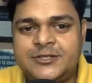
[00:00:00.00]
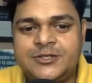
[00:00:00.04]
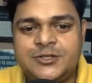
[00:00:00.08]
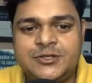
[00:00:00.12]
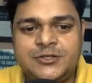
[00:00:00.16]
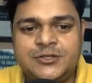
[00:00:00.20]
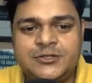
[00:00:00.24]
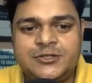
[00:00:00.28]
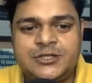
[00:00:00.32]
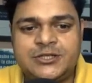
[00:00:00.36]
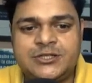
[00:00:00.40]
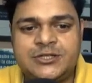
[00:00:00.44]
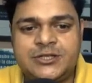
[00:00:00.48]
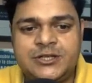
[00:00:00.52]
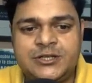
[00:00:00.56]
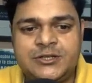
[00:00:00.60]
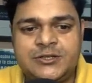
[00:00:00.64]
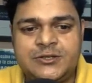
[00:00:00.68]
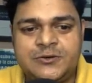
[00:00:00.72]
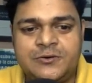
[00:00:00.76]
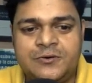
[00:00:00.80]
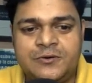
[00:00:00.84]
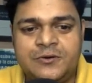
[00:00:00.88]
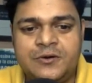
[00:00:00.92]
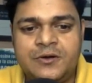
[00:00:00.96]
So you just need
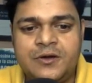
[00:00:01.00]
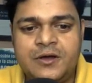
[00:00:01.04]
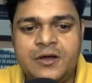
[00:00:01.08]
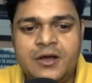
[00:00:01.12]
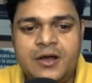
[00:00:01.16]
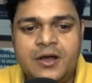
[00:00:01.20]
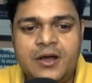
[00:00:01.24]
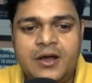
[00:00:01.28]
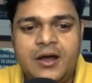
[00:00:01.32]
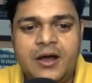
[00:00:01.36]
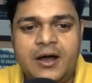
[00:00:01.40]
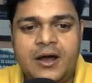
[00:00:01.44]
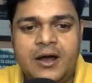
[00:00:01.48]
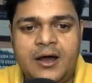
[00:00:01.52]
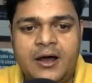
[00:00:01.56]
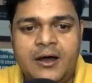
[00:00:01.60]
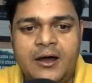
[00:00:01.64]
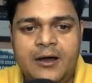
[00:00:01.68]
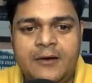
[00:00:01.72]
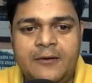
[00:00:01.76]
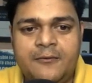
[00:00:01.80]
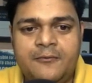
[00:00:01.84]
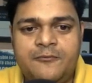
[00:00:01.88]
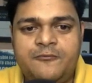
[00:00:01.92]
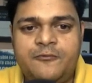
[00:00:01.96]
to
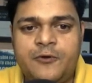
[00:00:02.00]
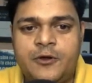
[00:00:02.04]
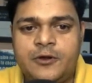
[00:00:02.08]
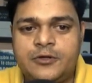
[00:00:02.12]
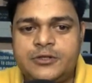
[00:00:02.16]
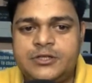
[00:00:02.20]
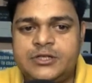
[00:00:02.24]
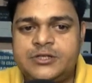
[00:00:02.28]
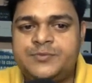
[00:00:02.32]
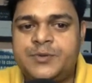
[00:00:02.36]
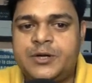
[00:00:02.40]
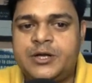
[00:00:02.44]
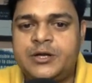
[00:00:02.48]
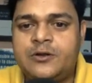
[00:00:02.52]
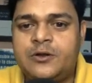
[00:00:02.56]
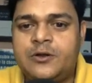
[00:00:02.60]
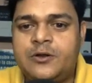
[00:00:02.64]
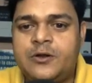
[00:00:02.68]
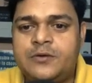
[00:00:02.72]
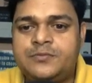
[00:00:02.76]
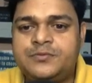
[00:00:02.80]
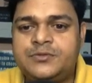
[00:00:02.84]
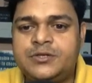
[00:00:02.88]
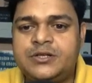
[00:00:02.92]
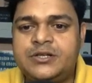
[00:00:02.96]
uh, follow this
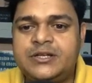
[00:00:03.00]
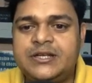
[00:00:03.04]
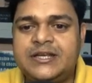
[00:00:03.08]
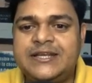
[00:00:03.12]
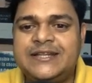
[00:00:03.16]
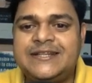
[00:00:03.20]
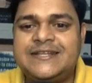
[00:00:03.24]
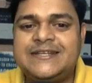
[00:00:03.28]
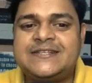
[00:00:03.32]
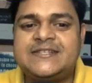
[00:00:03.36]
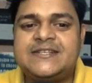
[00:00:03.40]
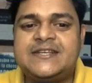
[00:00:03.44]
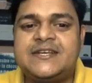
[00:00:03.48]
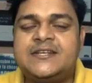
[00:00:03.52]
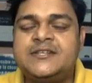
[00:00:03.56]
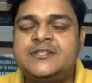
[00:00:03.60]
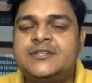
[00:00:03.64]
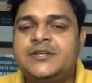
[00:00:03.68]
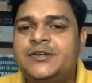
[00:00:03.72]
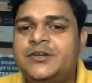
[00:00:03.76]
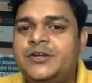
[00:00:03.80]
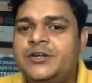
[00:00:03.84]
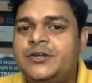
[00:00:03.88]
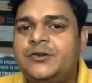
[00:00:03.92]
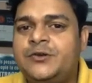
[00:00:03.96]
particular option. In this case,
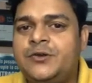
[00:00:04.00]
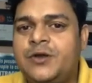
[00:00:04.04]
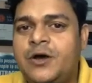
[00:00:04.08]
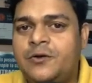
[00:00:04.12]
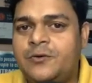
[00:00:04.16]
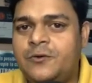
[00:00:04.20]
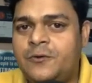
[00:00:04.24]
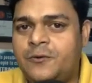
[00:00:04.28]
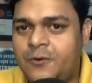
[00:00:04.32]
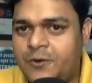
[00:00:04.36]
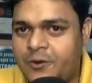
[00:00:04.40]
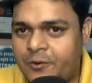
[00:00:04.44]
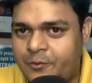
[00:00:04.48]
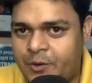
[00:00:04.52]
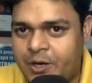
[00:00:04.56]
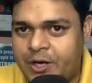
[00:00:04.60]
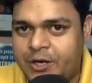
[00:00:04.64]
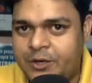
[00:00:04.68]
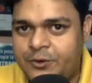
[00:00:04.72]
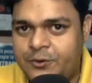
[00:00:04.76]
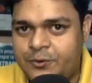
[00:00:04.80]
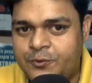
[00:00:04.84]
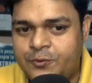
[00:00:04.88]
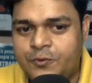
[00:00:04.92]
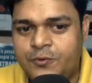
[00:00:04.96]
you need to download a
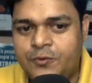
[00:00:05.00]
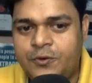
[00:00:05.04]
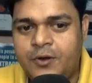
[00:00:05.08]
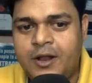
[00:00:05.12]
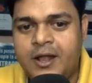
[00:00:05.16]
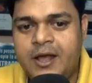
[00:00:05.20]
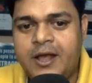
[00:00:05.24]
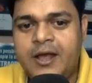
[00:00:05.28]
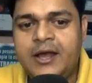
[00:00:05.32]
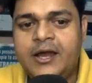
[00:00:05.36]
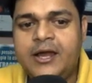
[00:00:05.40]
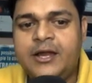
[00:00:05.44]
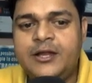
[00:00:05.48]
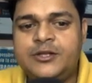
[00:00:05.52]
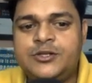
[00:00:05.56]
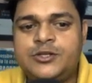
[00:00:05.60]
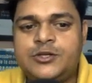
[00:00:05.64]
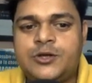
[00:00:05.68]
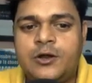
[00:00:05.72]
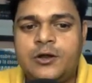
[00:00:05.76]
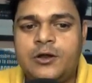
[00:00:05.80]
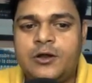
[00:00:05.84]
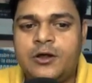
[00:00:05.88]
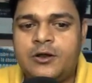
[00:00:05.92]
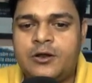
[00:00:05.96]
one tool,
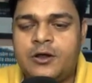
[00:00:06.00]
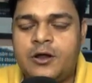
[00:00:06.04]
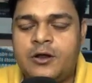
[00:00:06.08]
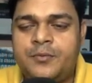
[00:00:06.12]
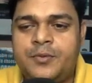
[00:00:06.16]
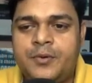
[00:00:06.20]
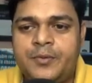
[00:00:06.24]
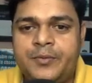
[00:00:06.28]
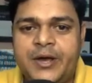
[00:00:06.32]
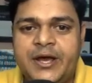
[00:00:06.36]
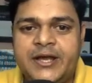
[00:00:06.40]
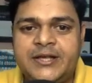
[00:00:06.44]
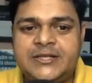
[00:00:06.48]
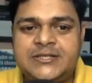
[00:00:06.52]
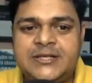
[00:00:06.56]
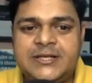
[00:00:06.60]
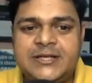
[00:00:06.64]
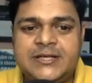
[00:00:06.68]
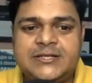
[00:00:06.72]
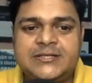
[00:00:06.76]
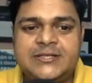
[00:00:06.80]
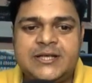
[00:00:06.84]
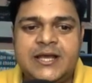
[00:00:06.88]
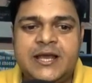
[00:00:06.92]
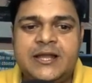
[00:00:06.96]
install on
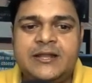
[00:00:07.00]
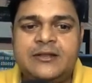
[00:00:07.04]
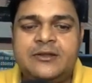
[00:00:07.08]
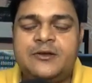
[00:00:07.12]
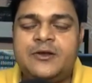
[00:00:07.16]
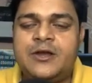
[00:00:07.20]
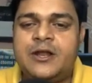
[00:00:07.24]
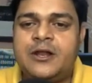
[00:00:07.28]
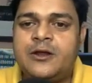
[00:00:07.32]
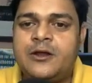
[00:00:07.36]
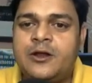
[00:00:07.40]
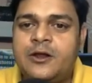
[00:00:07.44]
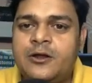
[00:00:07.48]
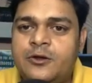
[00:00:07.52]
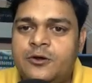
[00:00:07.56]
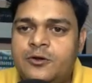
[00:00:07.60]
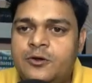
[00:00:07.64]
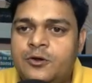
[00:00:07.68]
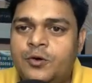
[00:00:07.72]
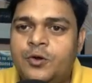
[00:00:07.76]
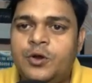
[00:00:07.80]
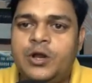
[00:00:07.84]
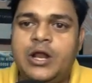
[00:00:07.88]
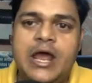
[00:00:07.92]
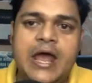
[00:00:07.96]
on-premises, and you can
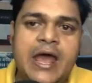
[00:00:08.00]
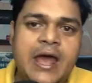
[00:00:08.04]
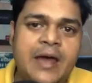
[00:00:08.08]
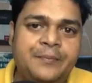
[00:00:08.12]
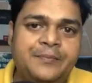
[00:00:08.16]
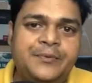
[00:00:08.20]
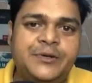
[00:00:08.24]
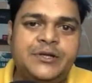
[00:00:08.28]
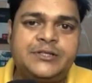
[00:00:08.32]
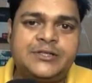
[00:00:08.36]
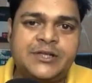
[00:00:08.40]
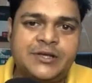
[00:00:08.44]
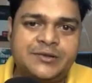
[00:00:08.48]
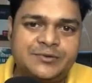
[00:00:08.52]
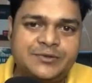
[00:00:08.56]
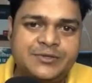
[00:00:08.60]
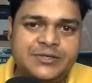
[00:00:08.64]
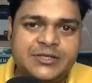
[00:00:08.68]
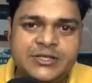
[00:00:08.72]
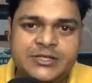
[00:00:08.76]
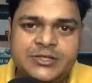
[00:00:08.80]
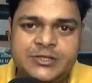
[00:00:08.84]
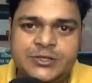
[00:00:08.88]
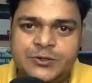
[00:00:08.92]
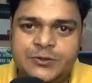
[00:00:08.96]
control every
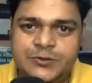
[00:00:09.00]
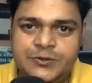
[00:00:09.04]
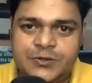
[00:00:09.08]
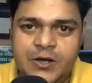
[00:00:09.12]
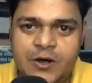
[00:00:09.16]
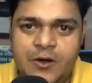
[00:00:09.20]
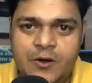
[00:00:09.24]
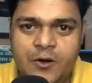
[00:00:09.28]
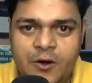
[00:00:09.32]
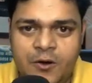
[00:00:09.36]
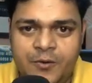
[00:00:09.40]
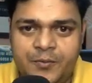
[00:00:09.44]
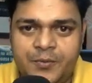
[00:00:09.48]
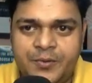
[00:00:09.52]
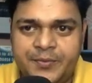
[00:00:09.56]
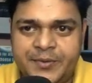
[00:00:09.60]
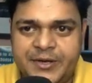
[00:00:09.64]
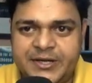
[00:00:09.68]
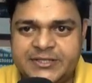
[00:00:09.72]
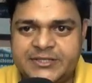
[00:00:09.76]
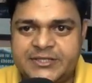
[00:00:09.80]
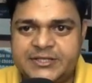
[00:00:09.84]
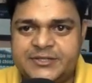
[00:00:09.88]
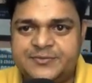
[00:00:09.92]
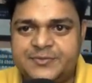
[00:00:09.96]
services through the
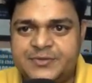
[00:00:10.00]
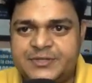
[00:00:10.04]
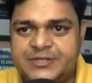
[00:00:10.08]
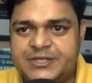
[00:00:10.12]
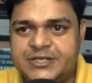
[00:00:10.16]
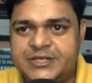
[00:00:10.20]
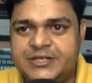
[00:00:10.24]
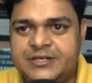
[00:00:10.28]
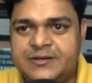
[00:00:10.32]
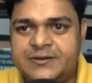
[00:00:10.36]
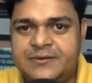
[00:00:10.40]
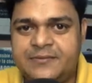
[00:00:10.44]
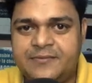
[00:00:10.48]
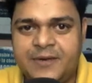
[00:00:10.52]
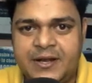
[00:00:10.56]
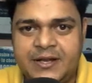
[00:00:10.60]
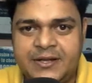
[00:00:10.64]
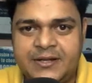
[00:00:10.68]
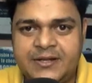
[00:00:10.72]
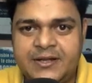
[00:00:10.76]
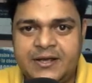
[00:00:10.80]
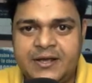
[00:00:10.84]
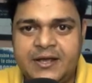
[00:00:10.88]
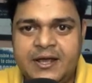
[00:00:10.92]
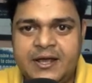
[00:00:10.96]
on-premises machine,
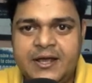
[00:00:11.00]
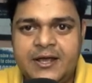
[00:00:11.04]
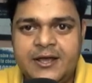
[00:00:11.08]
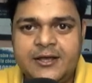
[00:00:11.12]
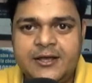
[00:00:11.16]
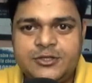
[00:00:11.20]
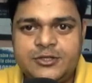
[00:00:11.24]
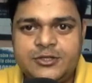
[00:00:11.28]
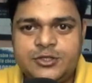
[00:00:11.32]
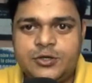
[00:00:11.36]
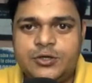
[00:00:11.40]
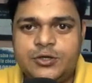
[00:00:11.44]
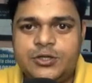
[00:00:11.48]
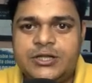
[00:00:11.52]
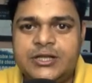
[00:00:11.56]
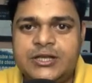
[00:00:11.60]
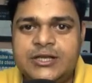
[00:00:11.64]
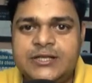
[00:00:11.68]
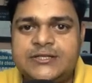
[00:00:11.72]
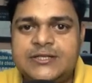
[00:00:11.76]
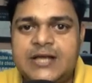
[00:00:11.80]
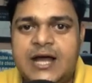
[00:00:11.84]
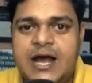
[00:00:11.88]
right? So these